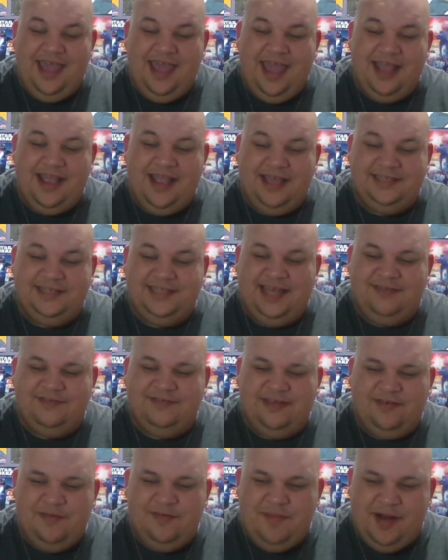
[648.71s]
and like saves
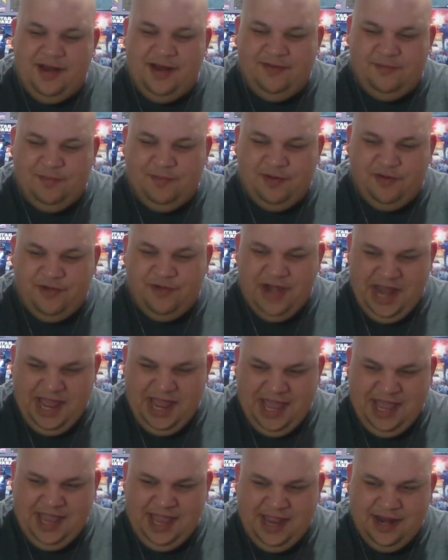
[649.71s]
everybody from a
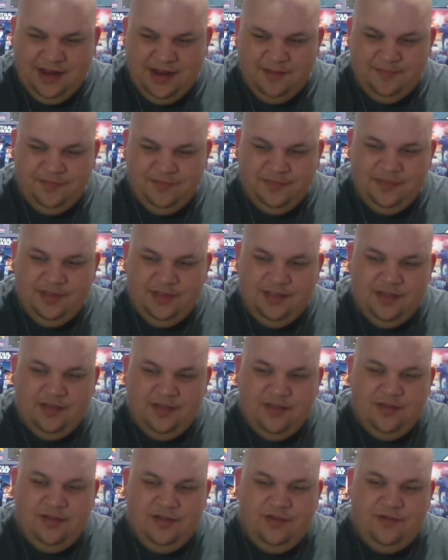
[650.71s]
grenade,
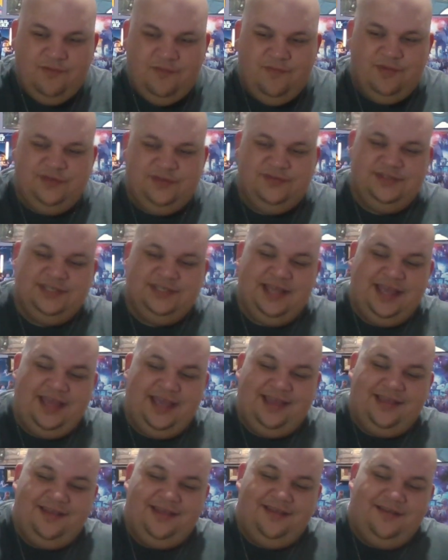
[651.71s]
which was
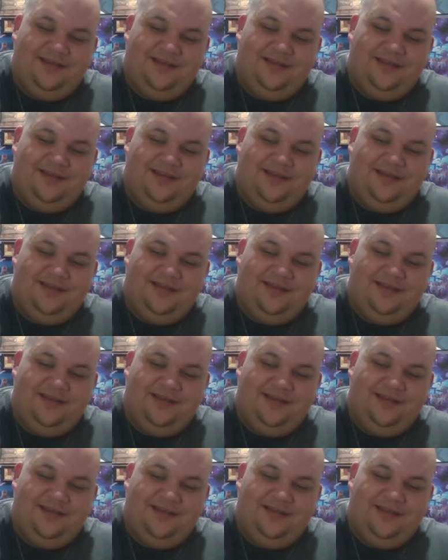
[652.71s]
like